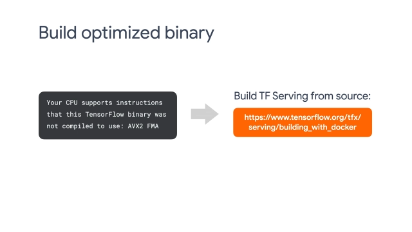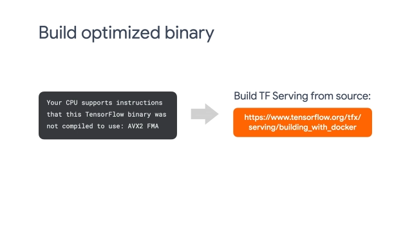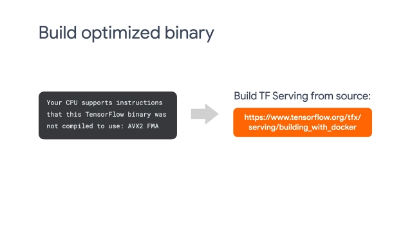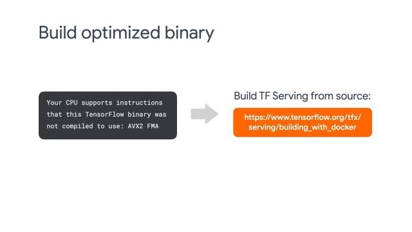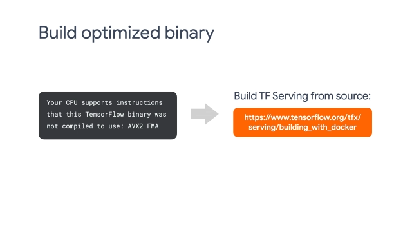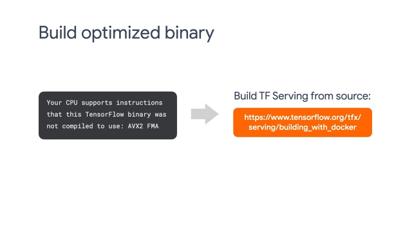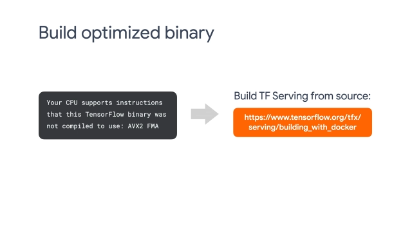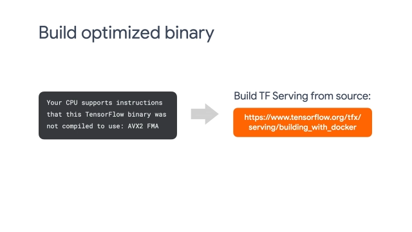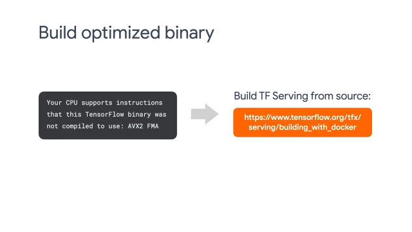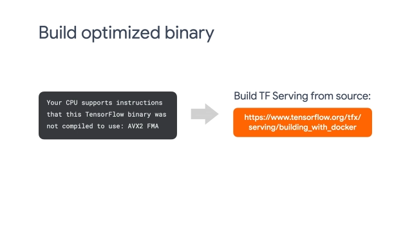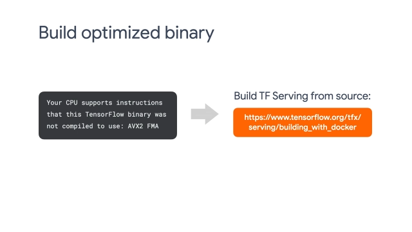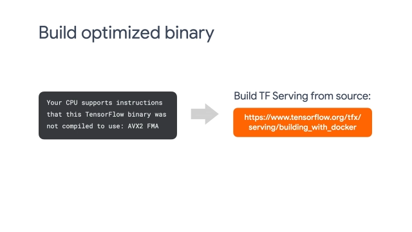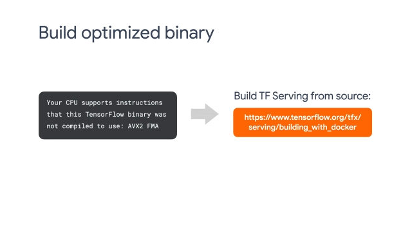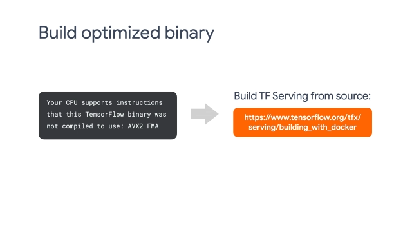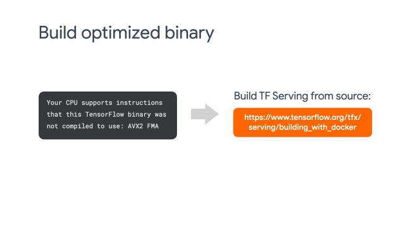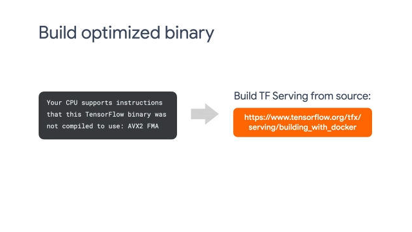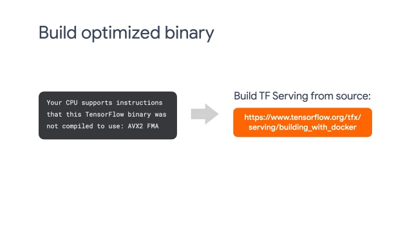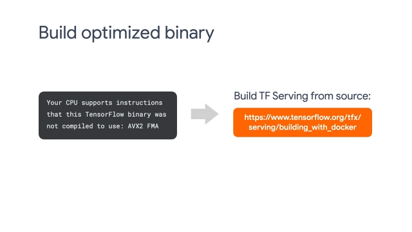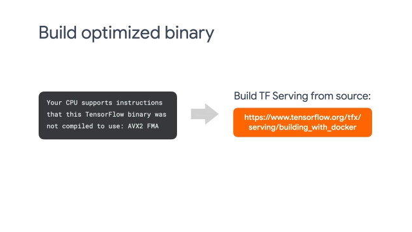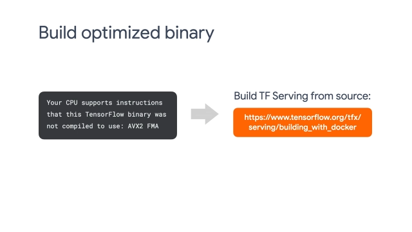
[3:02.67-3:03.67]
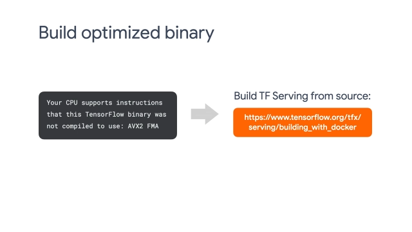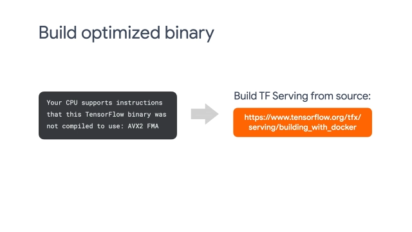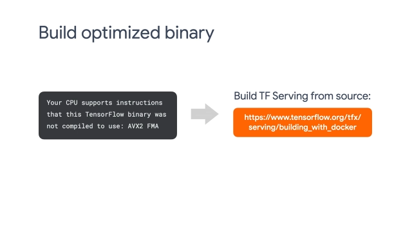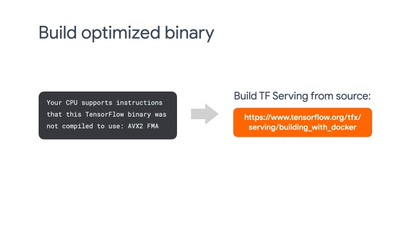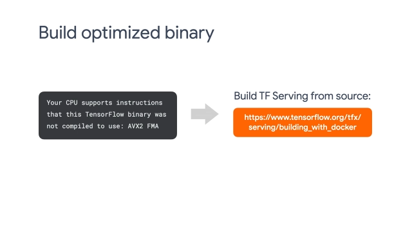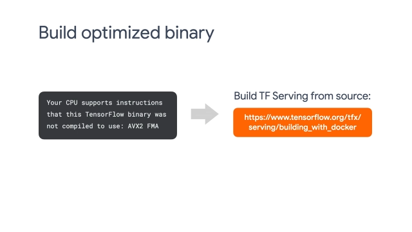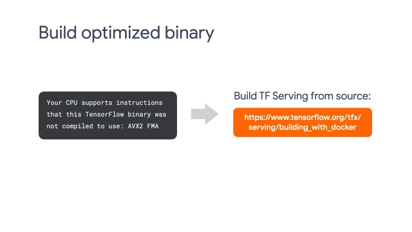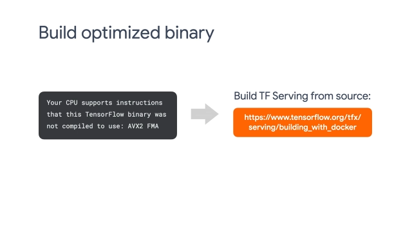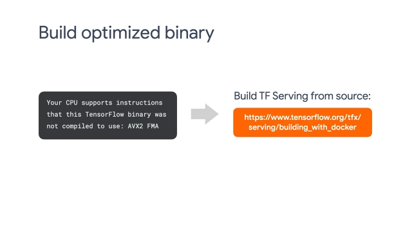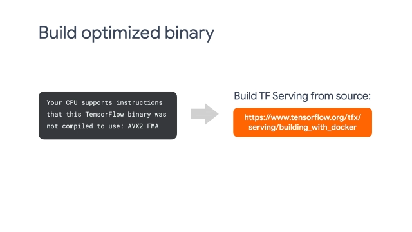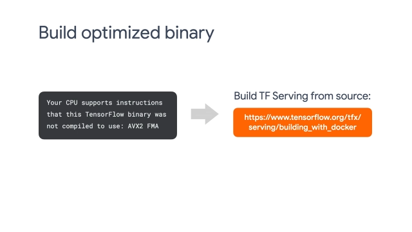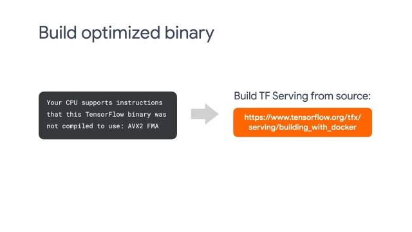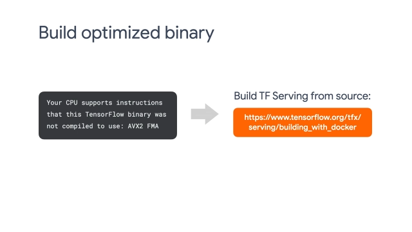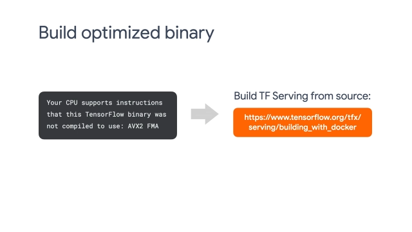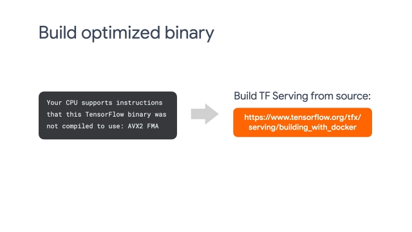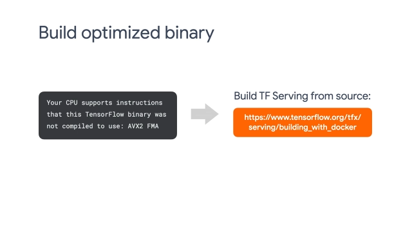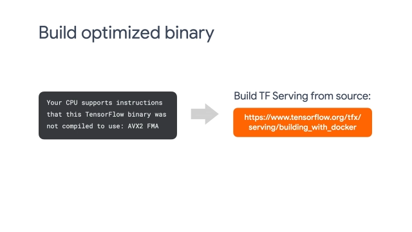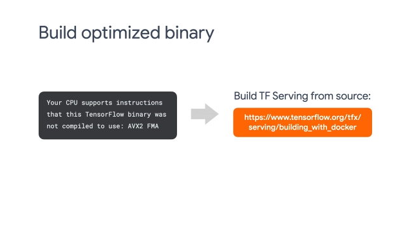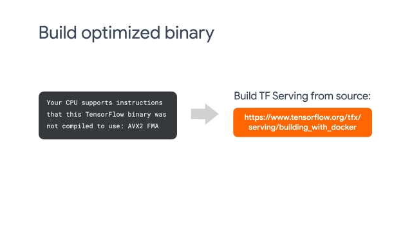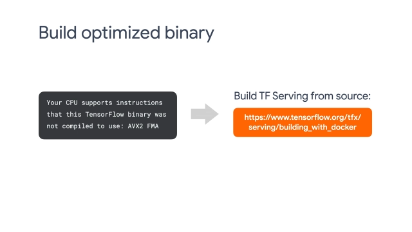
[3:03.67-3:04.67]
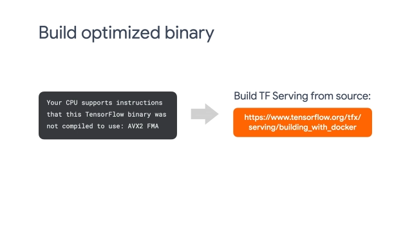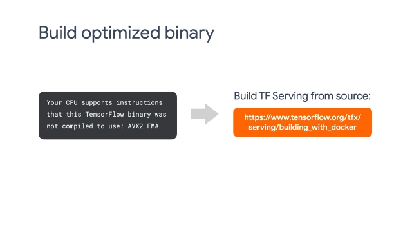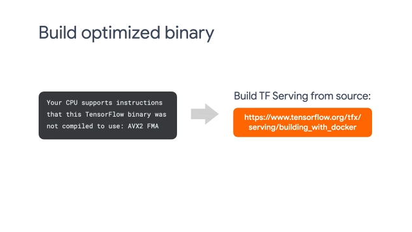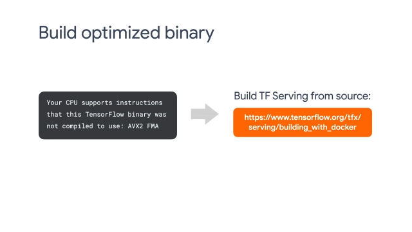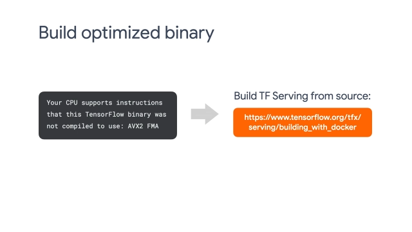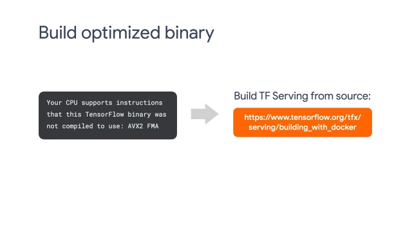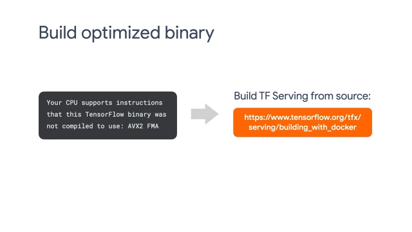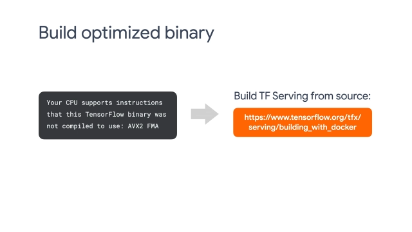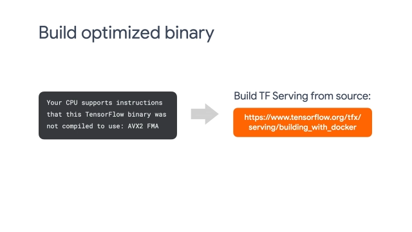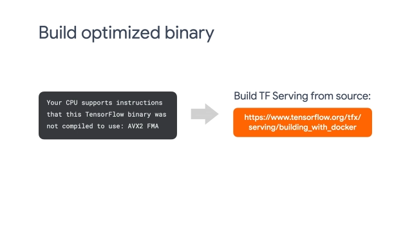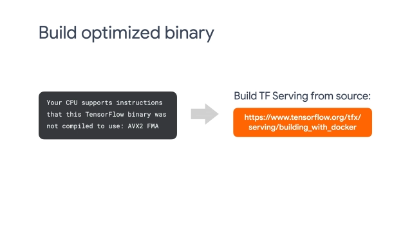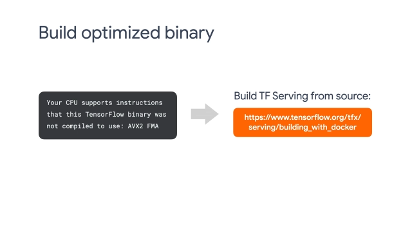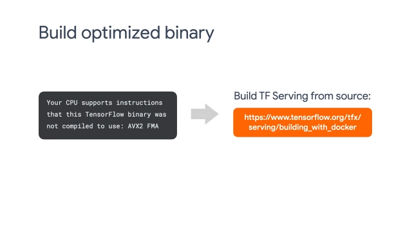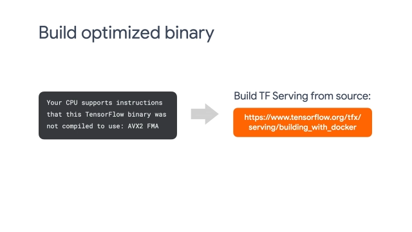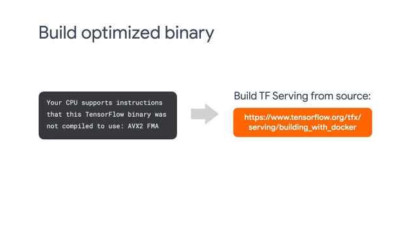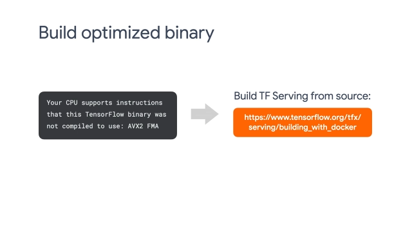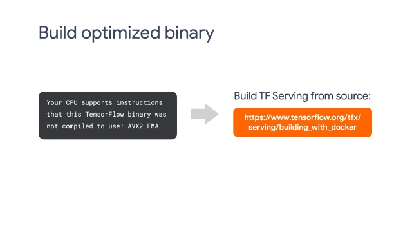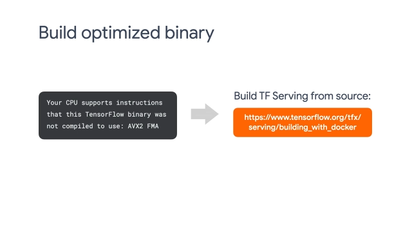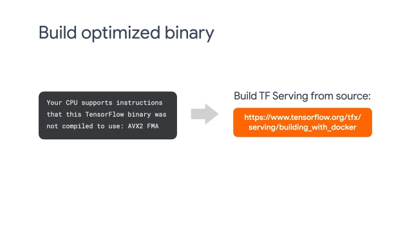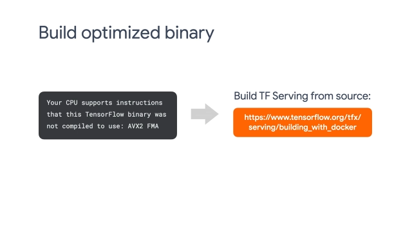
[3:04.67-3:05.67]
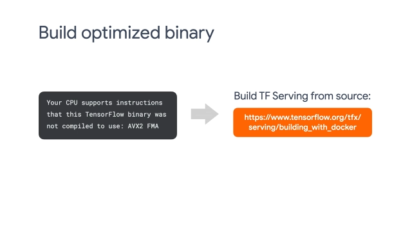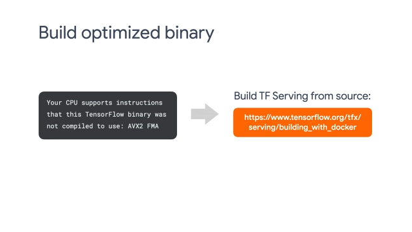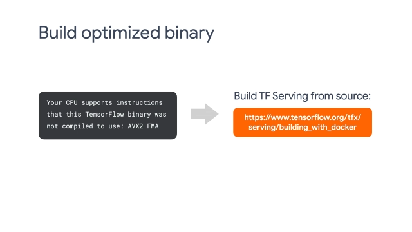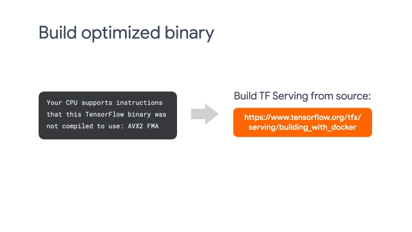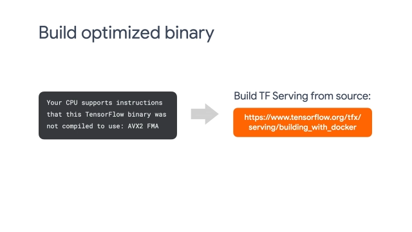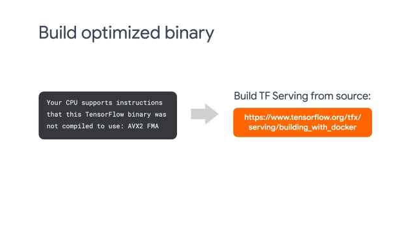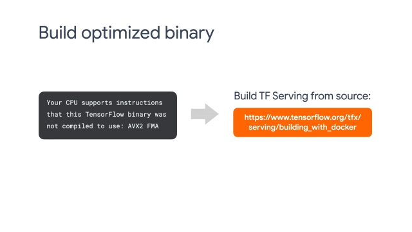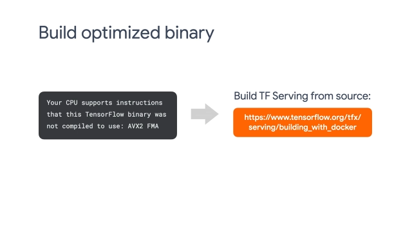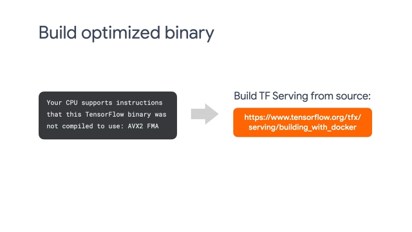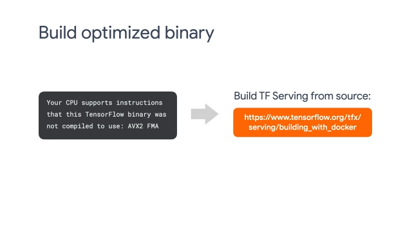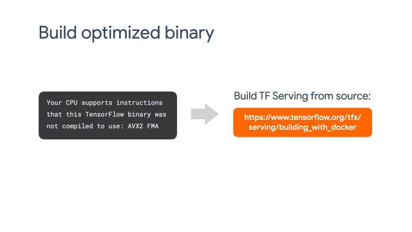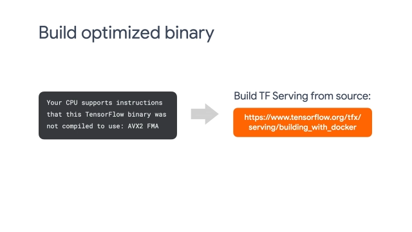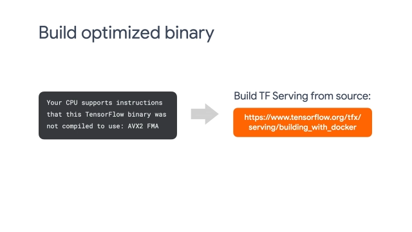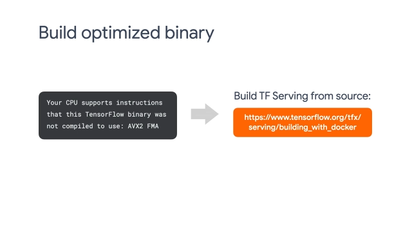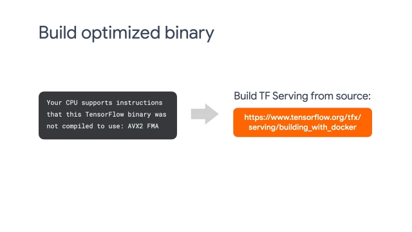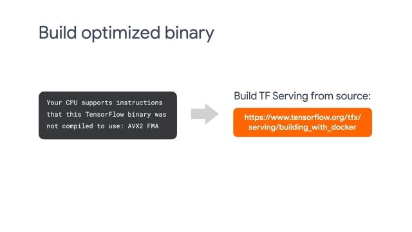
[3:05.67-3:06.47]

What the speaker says: Nobody's mouth can be seen.